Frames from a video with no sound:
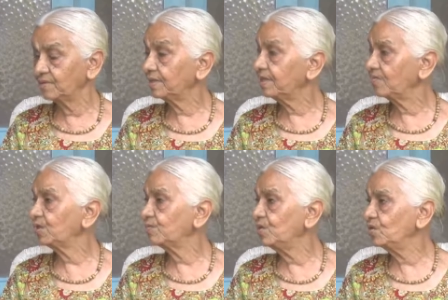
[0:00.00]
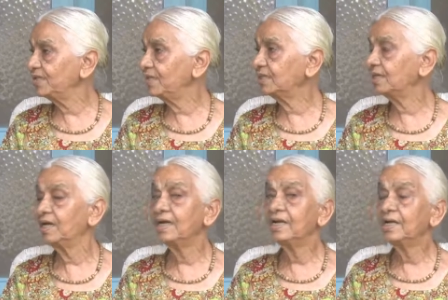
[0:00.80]
there was music,
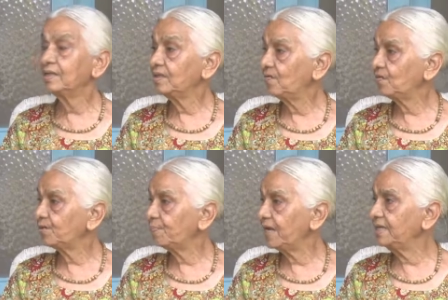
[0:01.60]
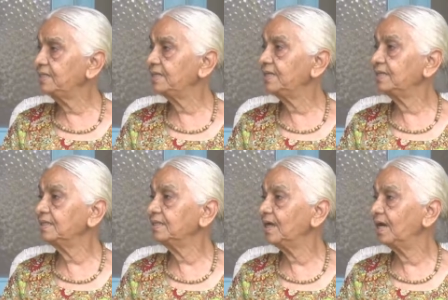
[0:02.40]
there was painting
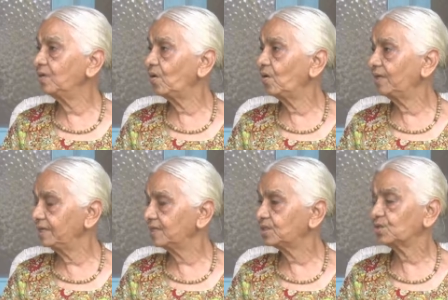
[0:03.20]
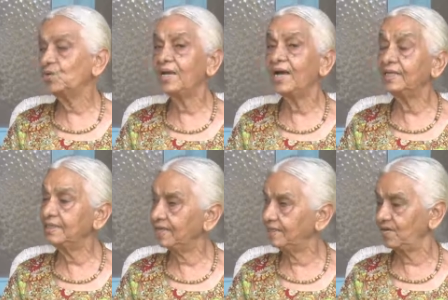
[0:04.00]
and all in that school, and
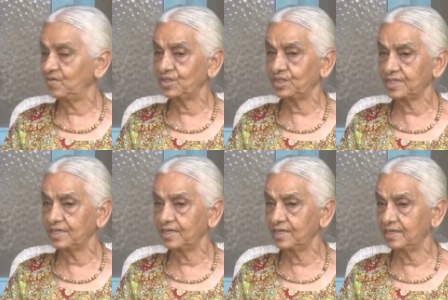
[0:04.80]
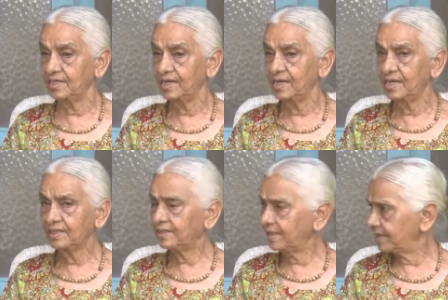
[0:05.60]
then there was
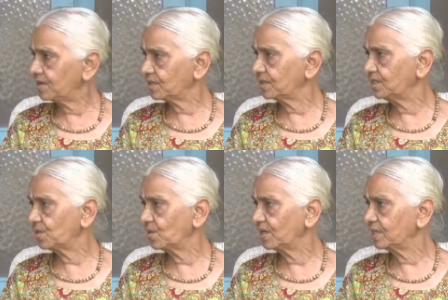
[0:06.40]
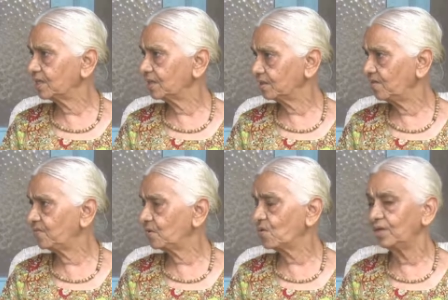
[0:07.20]
theatricals, if
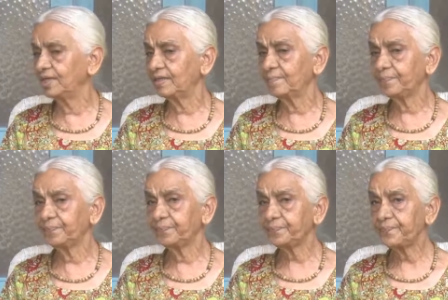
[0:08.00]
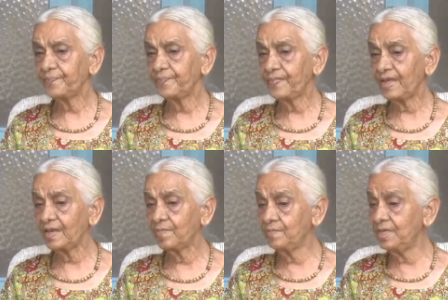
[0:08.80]
you call it.
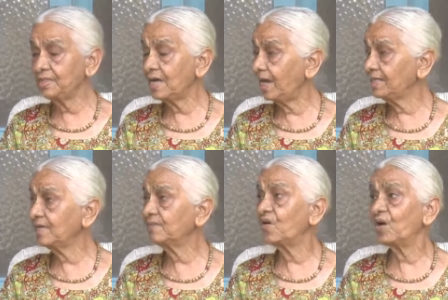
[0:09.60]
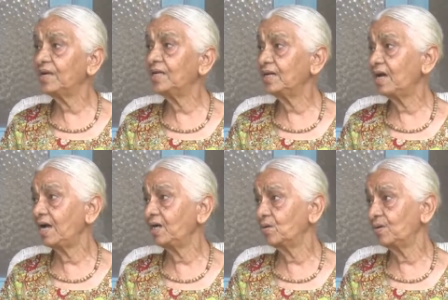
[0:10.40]
But as a foreigner,
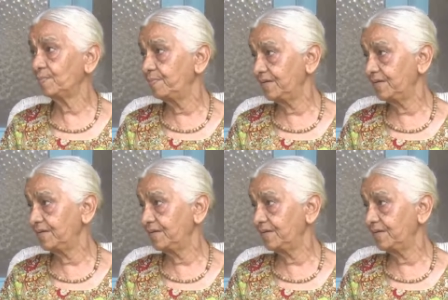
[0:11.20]
I couldn't